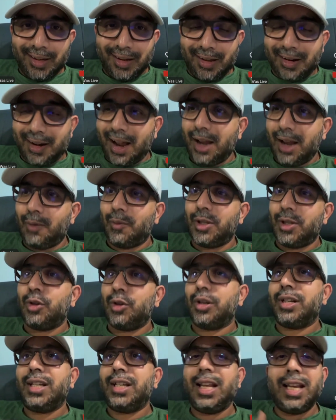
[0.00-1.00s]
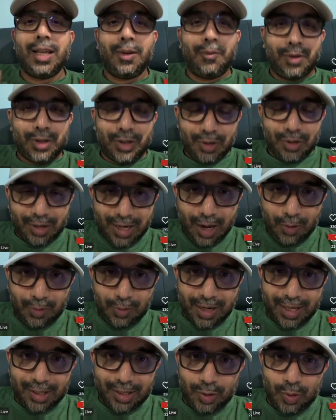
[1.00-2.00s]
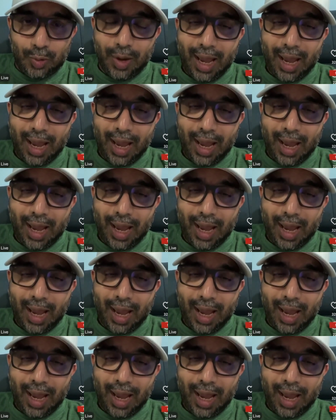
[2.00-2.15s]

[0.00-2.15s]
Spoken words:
All right? When you're dealing with your downlines,